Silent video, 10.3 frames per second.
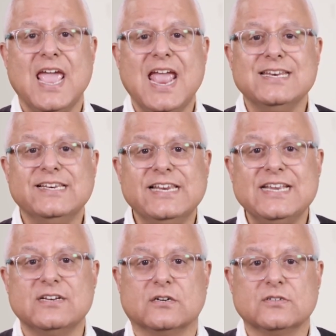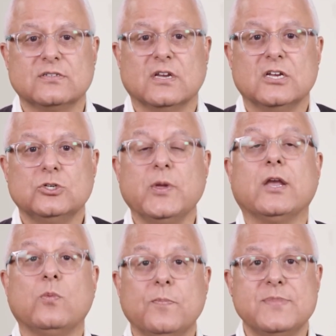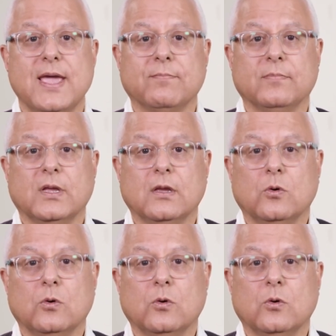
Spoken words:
and leaders to equip them